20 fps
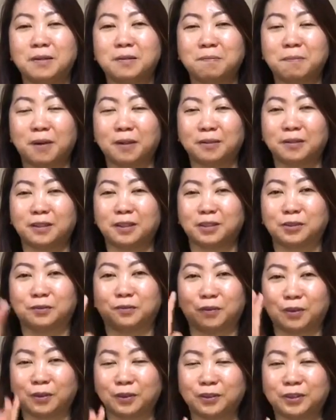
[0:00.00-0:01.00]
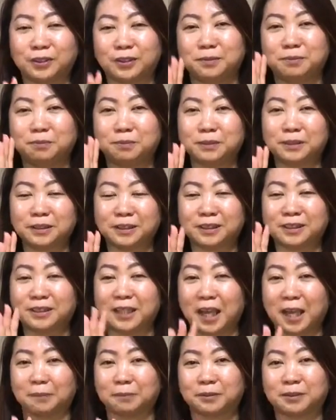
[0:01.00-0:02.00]
about these four simple
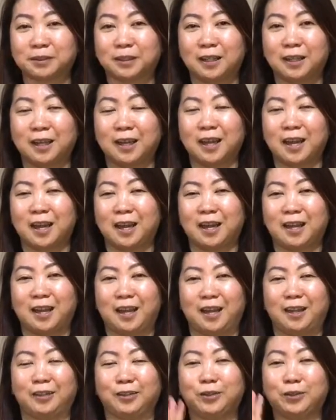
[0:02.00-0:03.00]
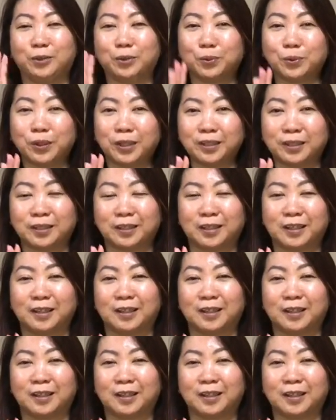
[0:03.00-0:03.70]
steps and do it